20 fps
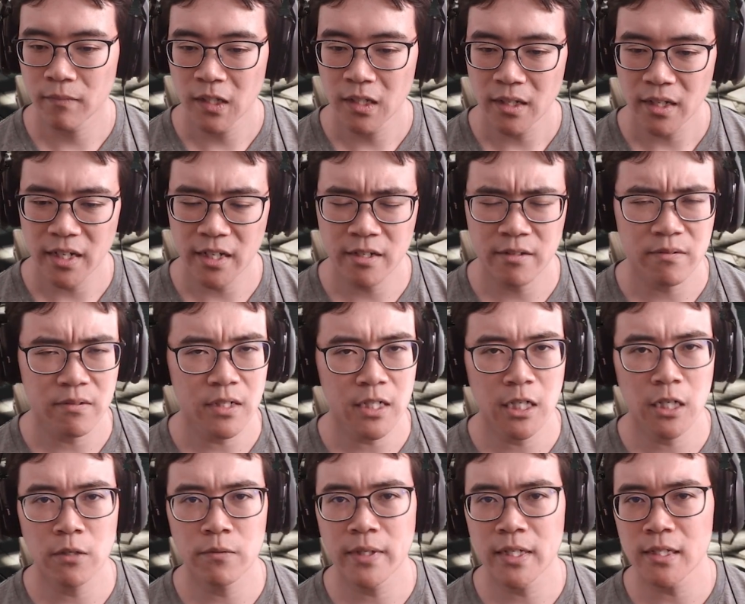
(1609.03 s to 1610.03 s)
And,
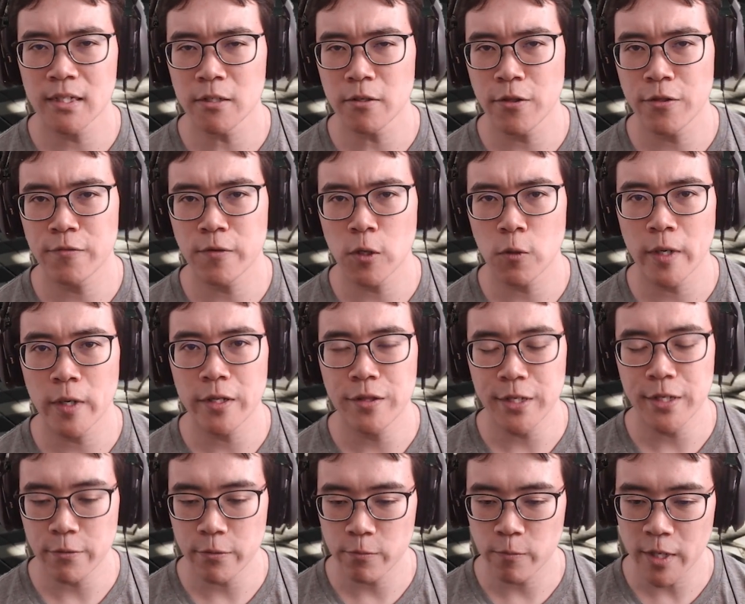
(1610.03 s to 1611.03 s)
that little throwaway
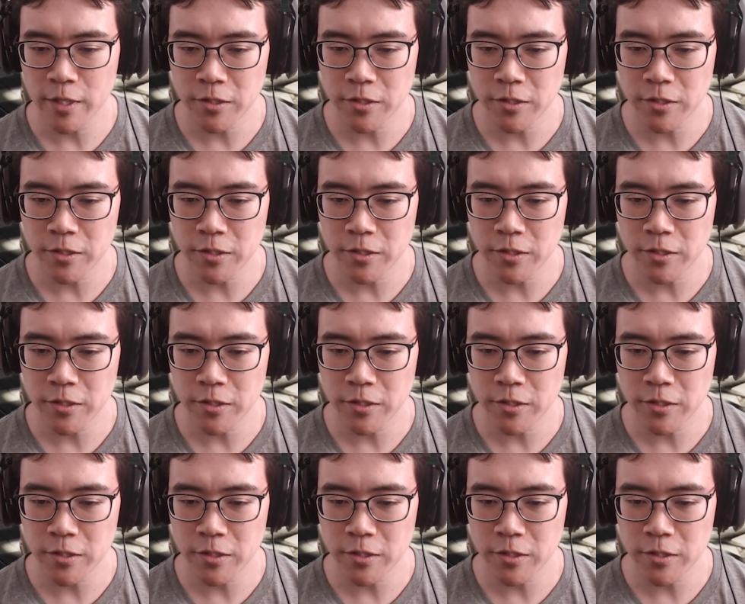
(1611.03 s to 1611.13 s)
thing with